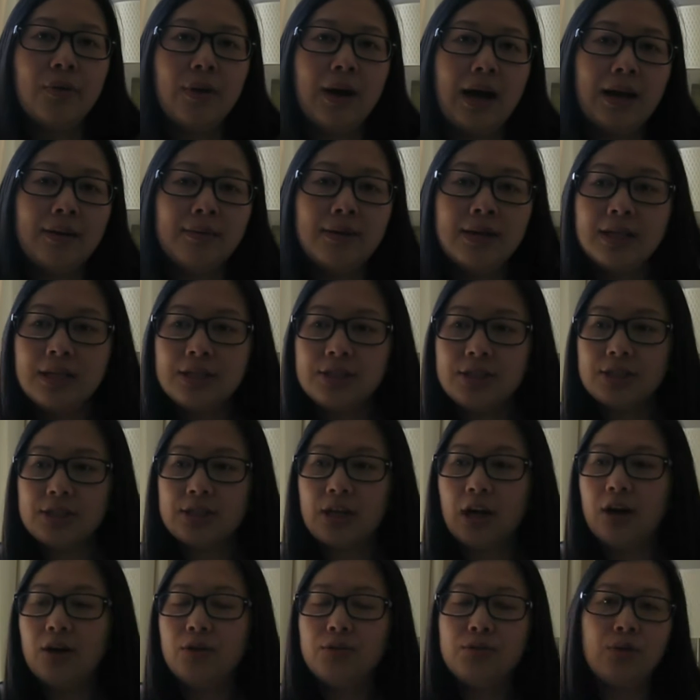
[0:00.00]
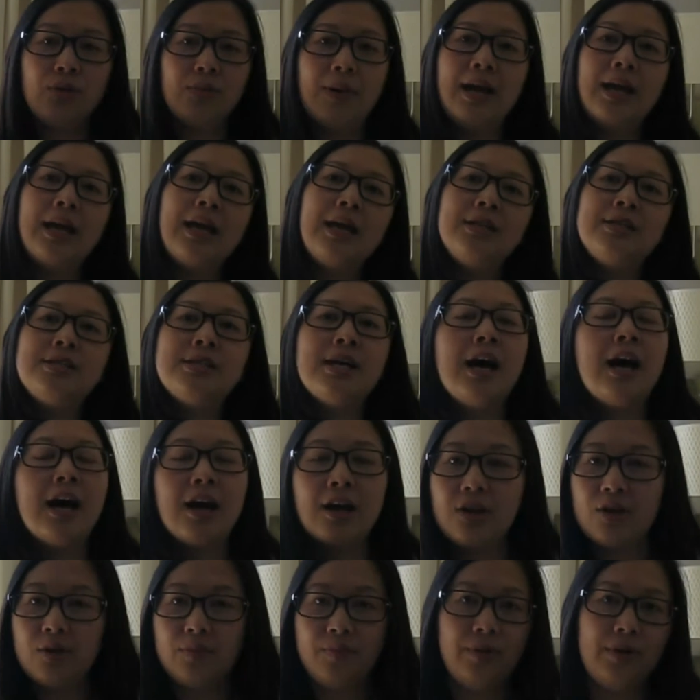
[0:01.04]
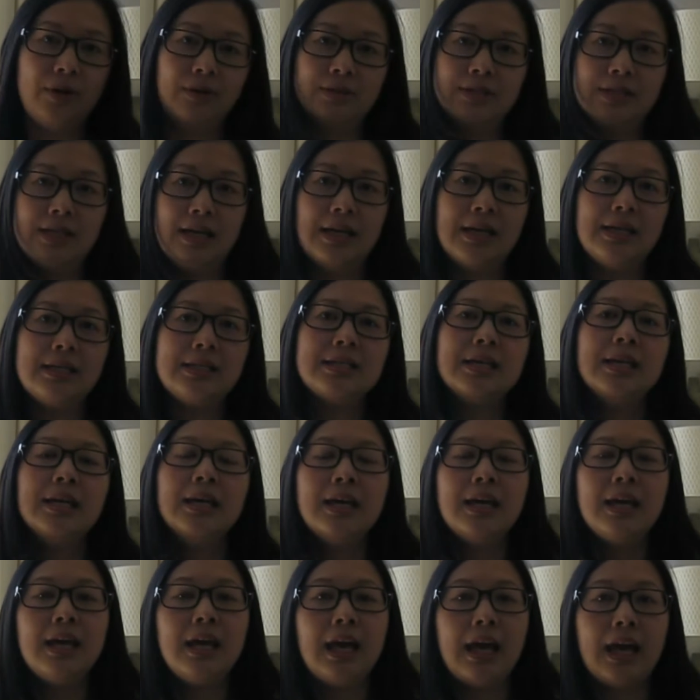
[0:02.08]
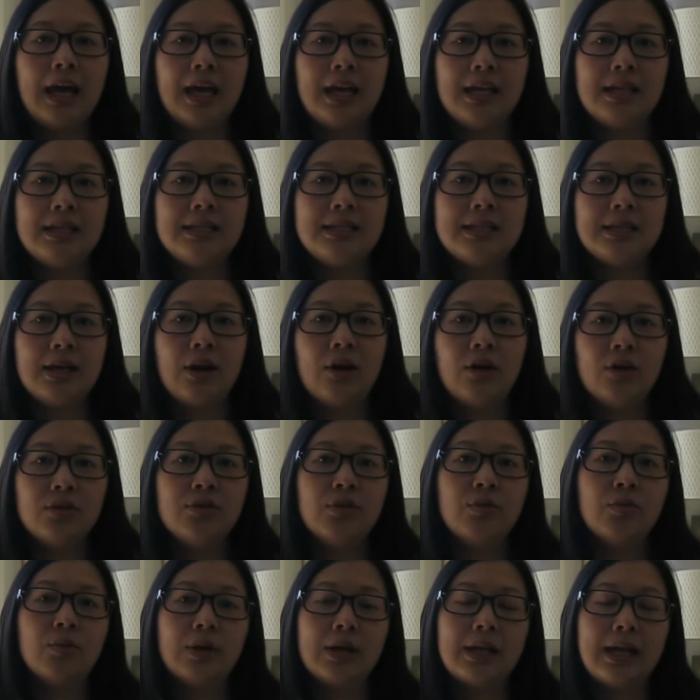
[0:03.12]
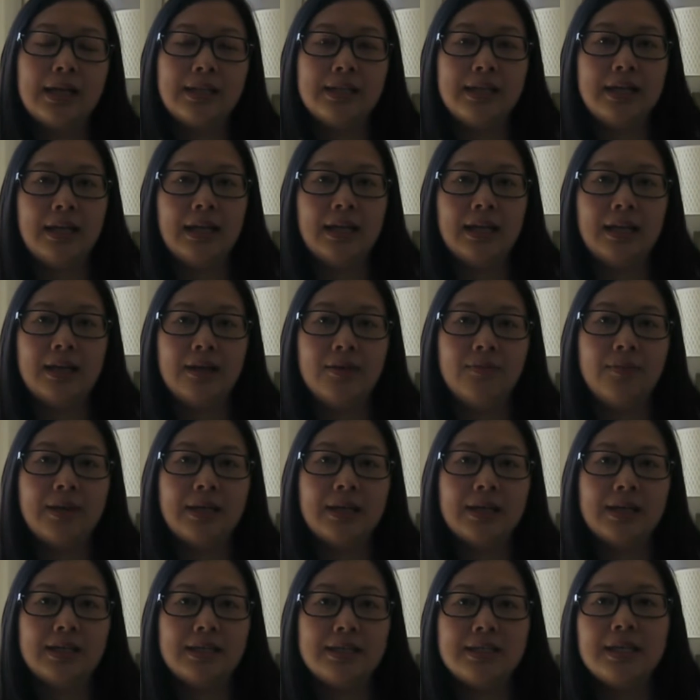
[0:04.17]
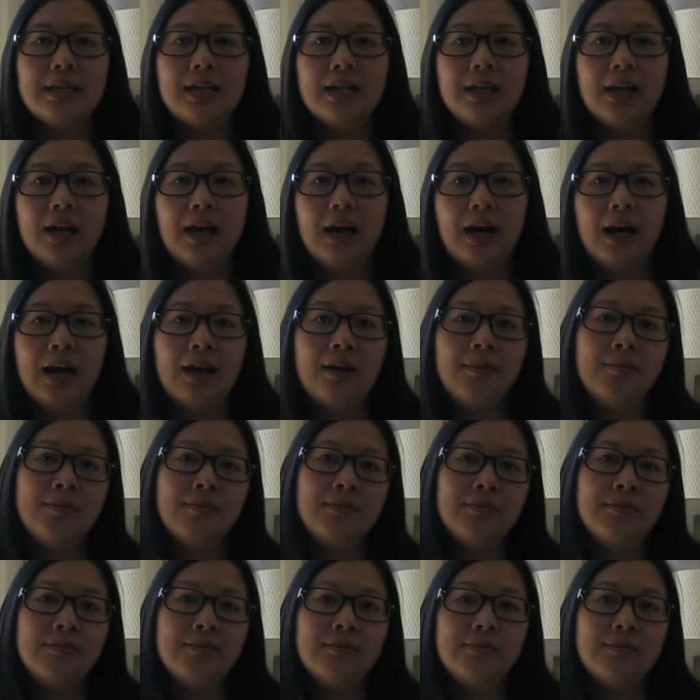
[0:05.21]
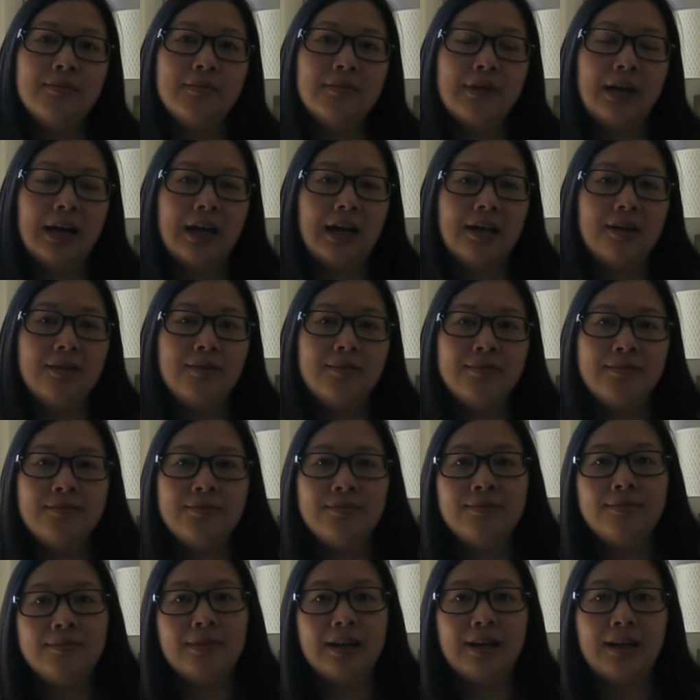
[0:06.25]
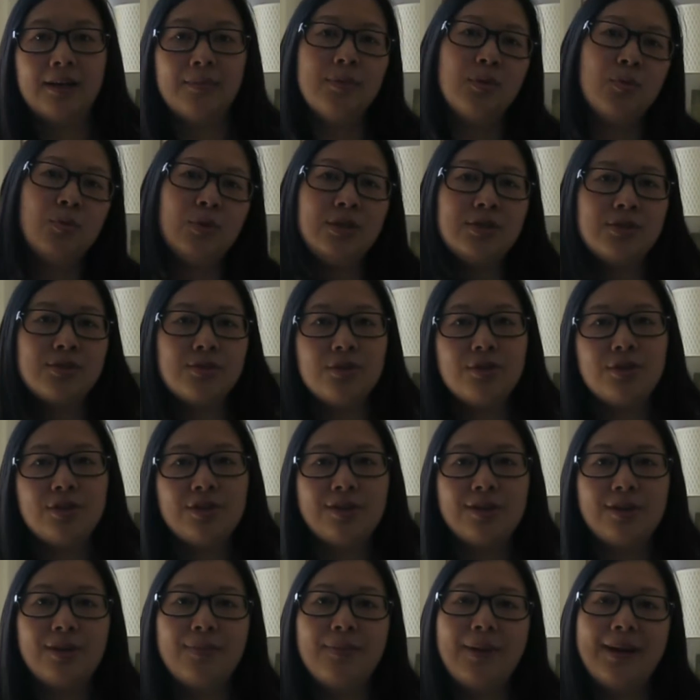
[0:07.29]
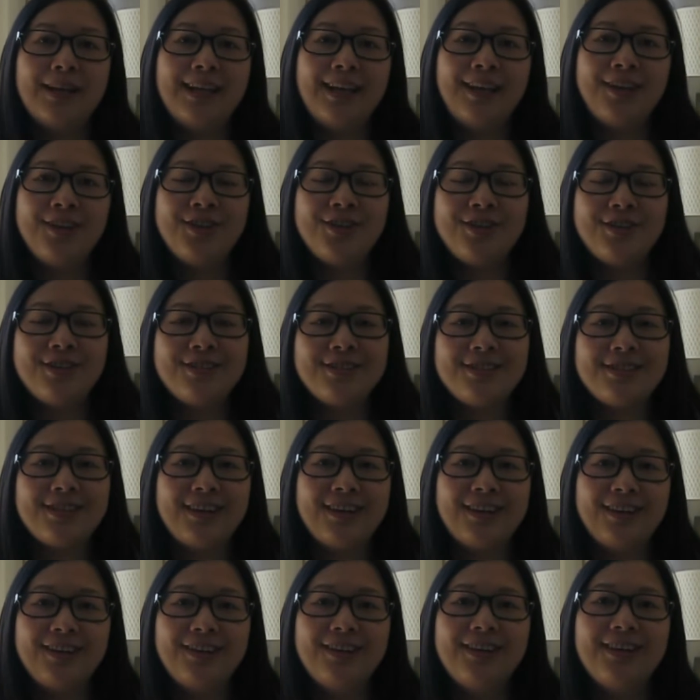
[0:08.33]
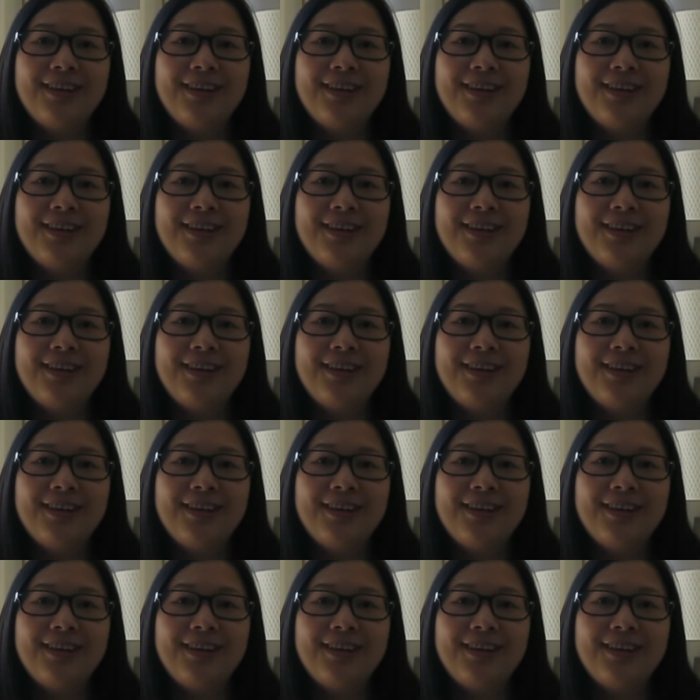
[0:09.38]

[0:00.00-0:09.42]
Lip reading: I'm gonna just go through my entire process and all the work I did in it because I'm I'm a researcher by nature, so